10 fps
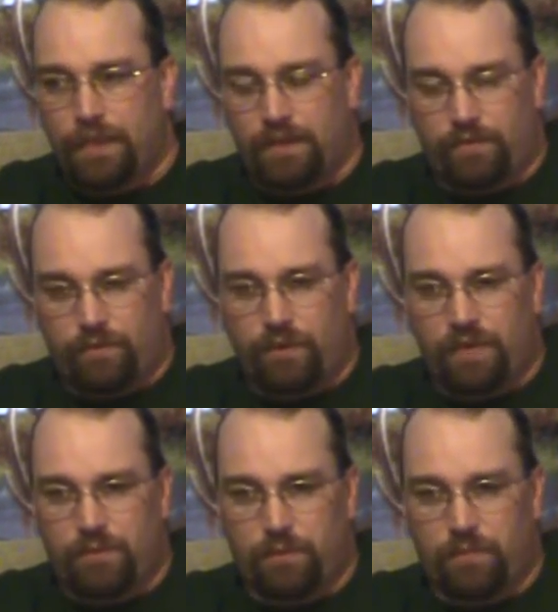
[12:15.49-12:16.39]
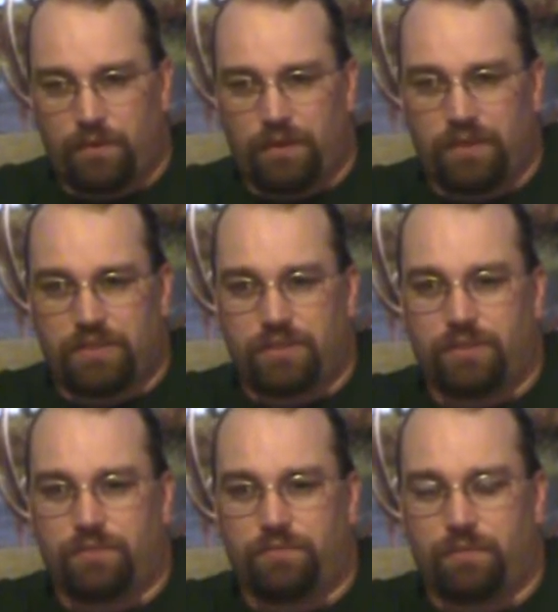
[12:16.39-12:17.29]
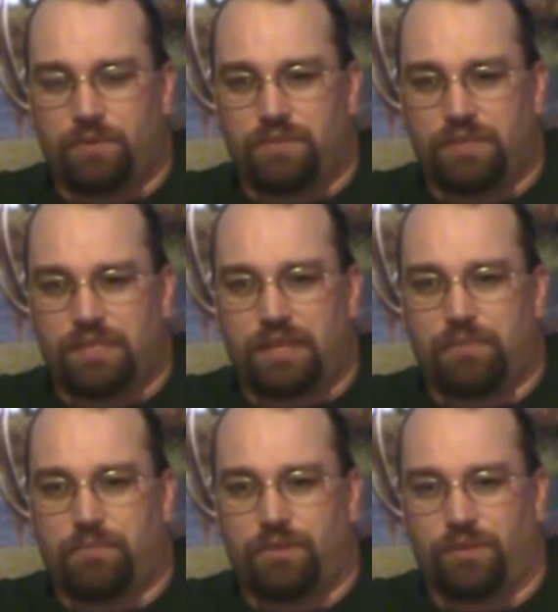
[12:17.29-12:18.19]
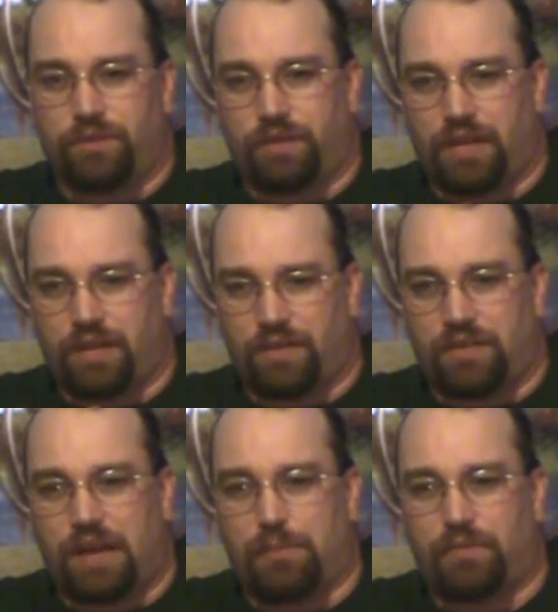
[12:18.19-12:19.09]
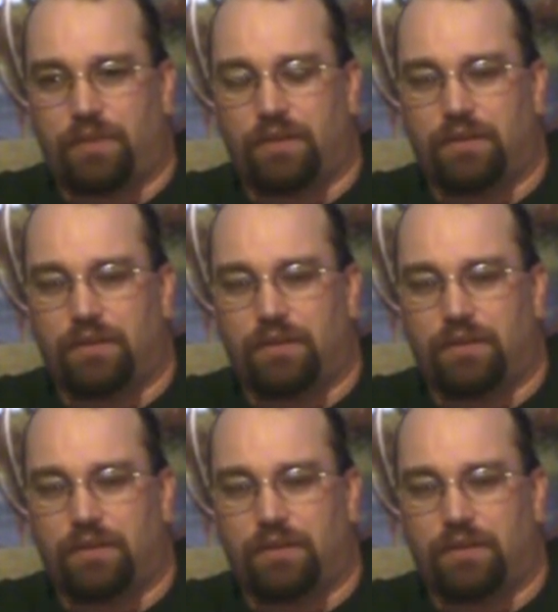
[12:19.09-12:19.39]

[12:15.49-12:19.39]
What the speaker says: If you have a wood burning stove, most of the time you're cooking on the top of it.